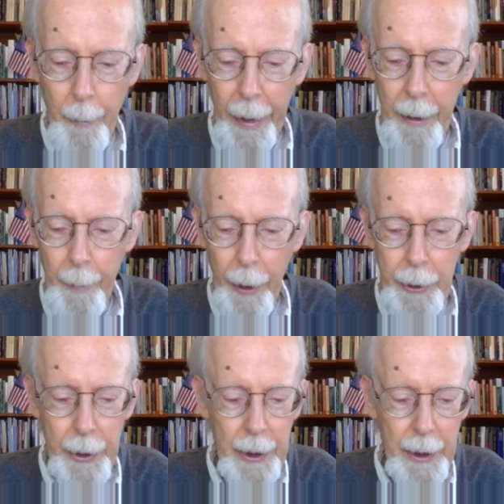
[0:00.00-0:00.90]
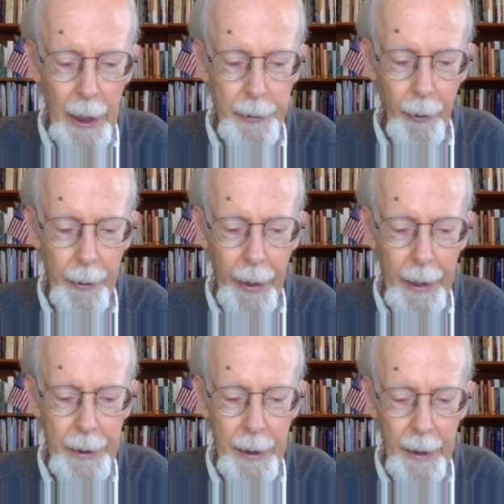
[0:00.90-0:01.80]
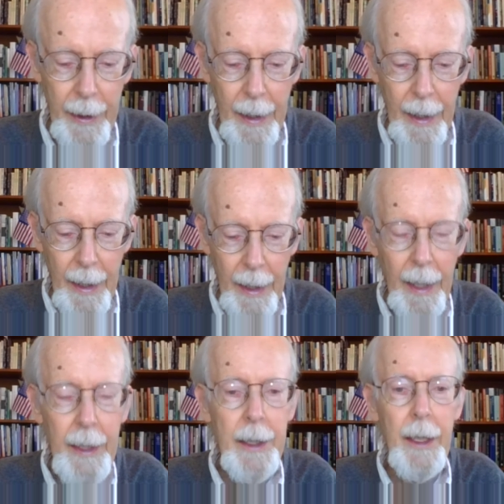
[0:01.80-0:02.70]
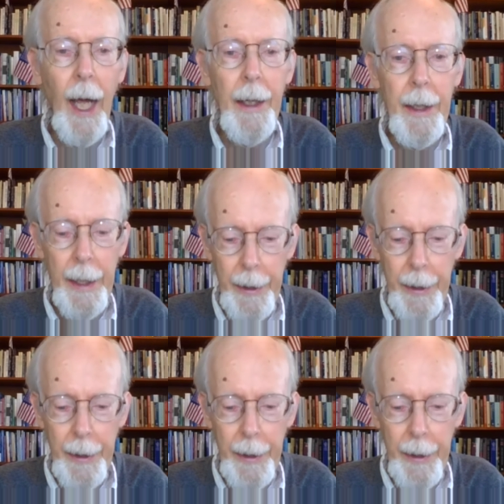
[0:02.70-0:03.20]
to make the marriage successful and lasting, It's not